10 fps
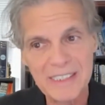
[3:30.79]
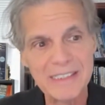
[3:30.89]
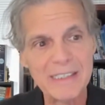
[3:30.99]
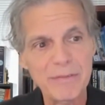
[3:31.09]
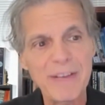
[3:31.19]

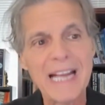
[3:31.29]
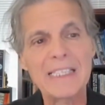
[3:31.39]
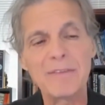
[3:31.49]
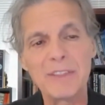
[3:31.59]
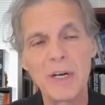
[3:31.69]
that the
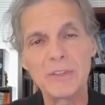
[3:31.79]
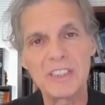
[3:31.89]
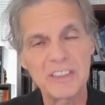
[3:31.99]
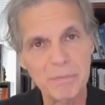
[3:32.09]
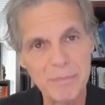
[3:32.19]
effective
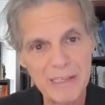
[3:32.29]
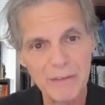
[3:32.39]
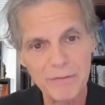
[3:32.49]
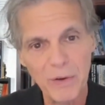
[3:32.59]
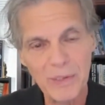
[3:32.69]
dosage of
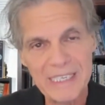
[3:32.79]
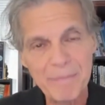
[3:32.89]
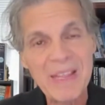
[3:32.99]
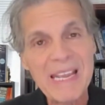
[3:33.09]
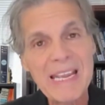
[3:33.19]
methylfolate